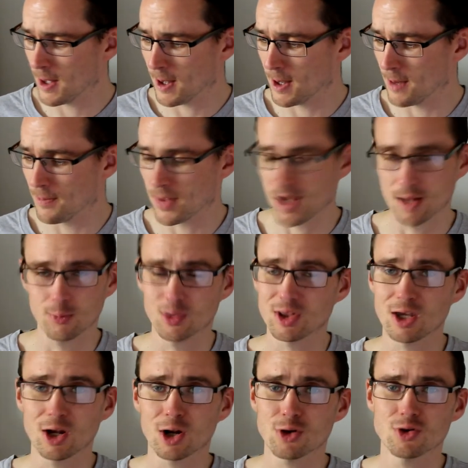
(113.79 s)
And with
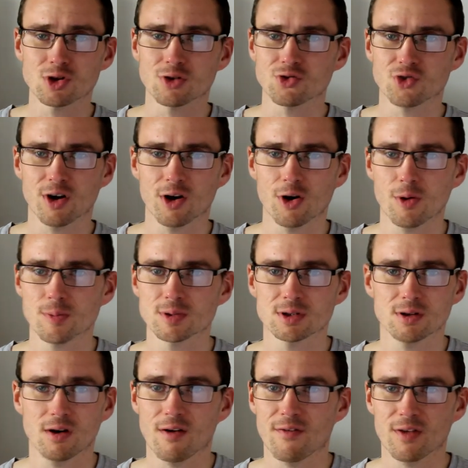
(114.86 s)
the inclusion of dry
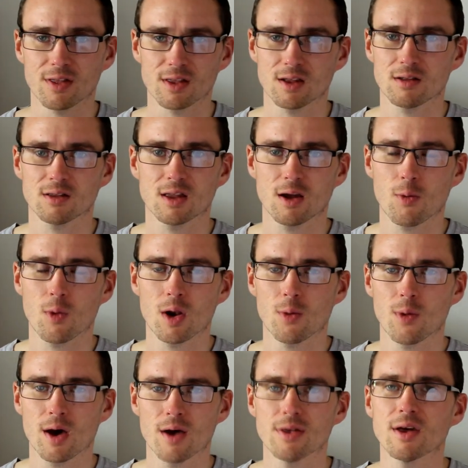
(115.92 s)
hops, I think that they're well
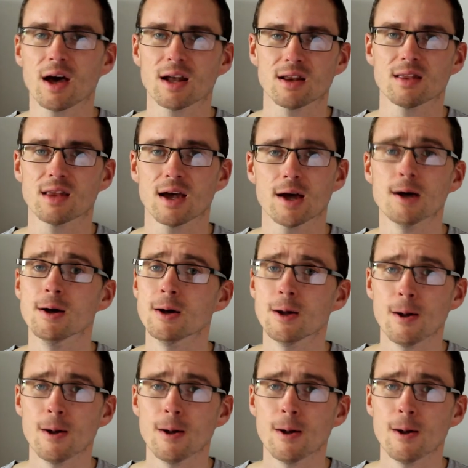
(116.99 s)
aware that adding that